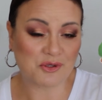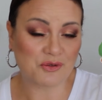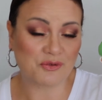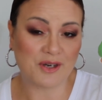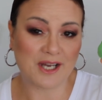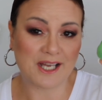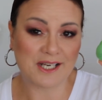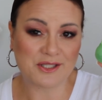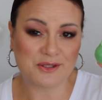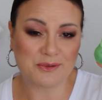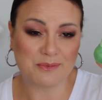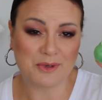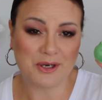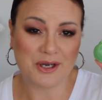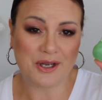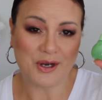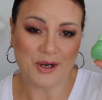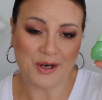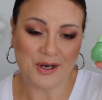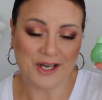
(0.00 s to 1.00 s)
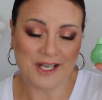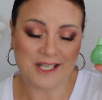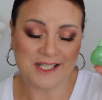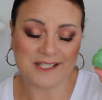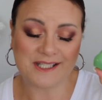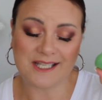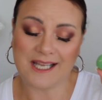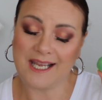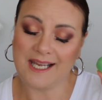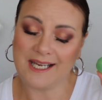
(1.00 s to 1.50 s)
for under my
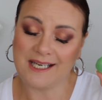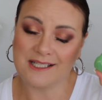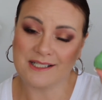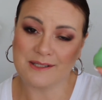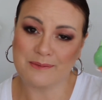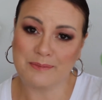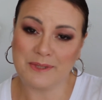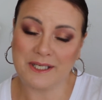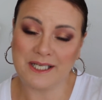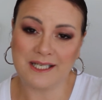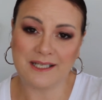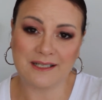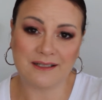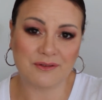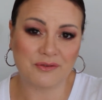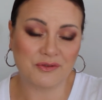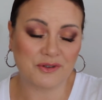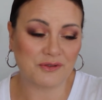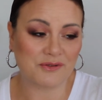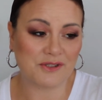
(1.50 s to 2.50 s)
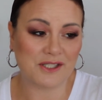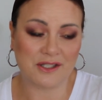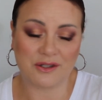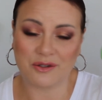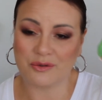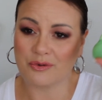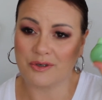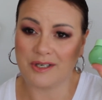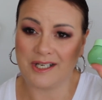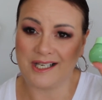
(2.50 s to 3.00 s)
eyes. And being
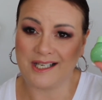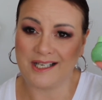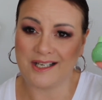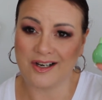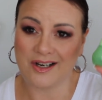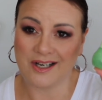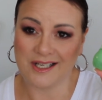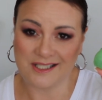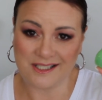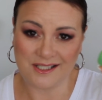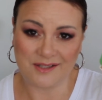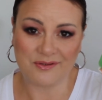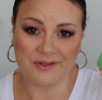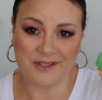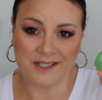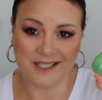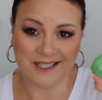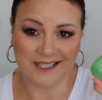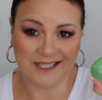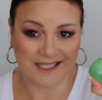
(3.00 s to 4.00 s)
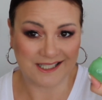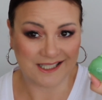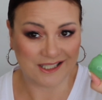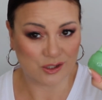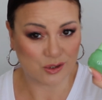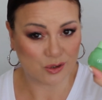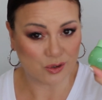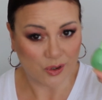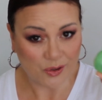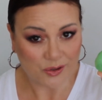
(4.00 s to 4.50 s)
53, I definitely need
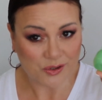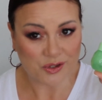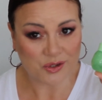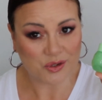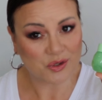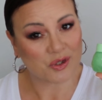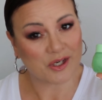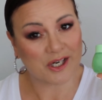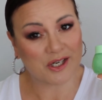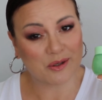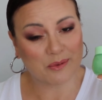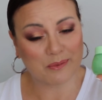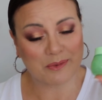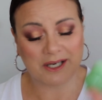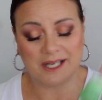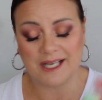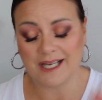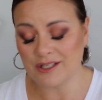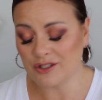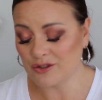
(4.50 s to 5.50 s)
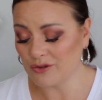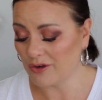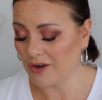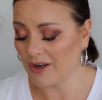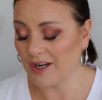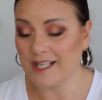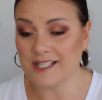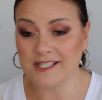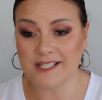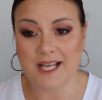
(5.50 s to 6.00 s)
to concentrate on my under
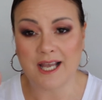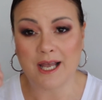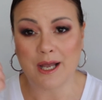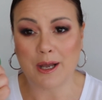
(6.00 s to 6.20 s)
eyes,